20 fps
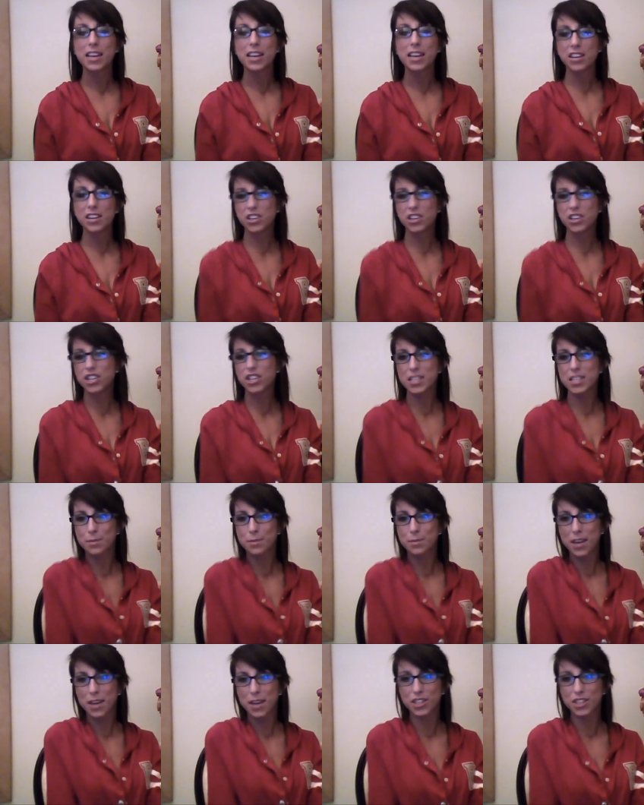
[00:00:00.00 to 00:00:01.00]
and it just
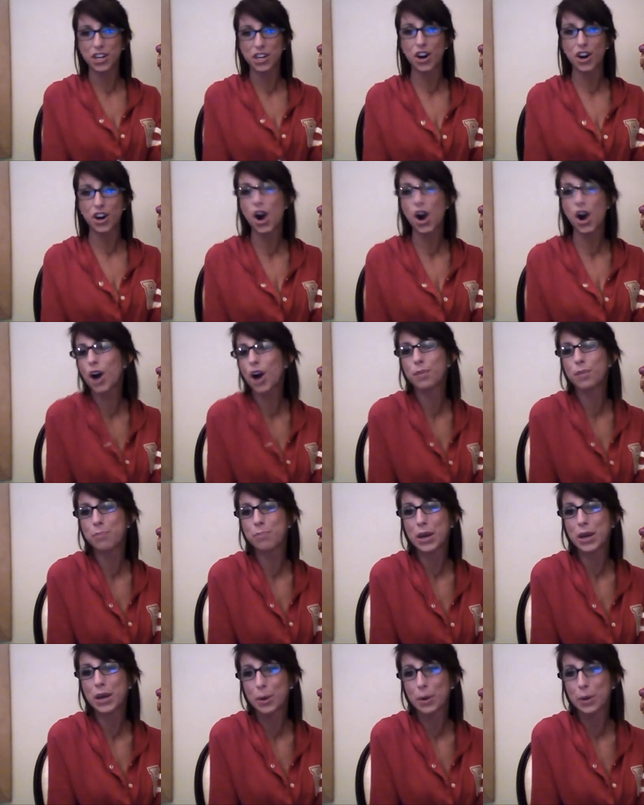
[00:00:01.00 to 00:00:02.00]
makes your heart
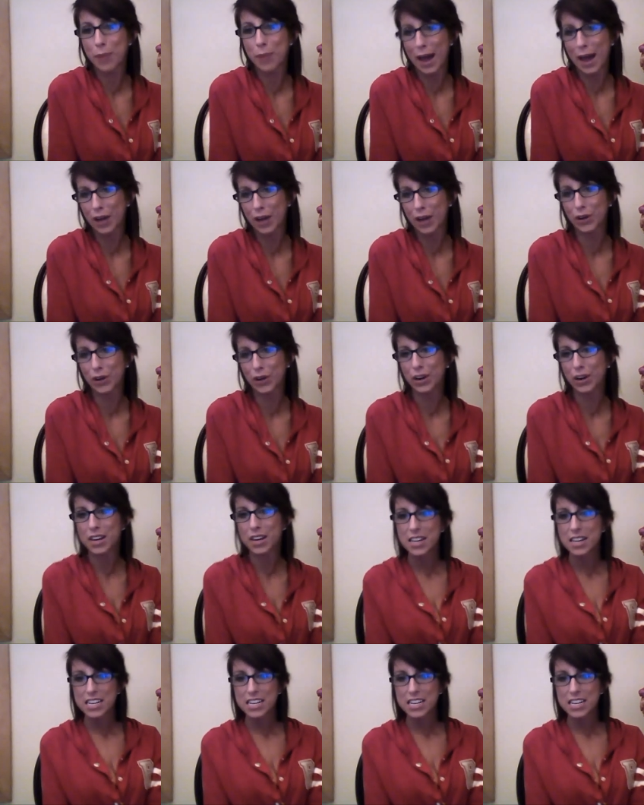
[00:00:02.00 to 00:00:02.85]
pitter patter.